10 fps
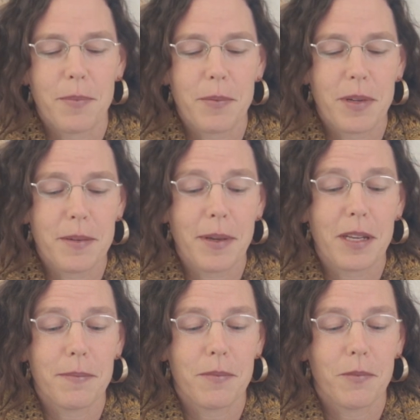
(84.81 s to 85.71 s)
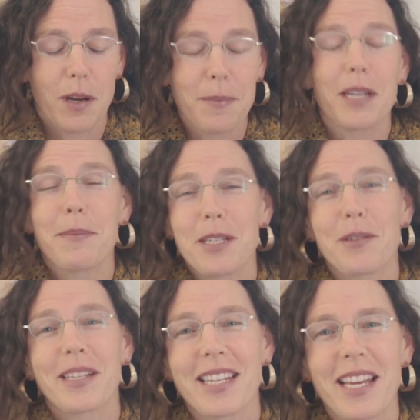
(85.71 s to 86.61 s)
But what I'm going to be
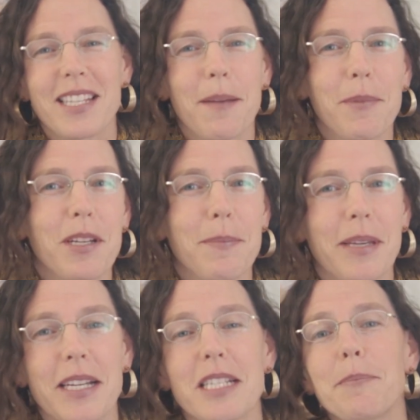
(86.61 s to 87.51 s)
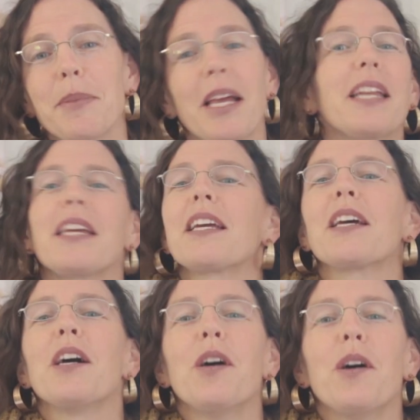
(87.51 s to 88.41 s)
doing today is I'm going to be explaining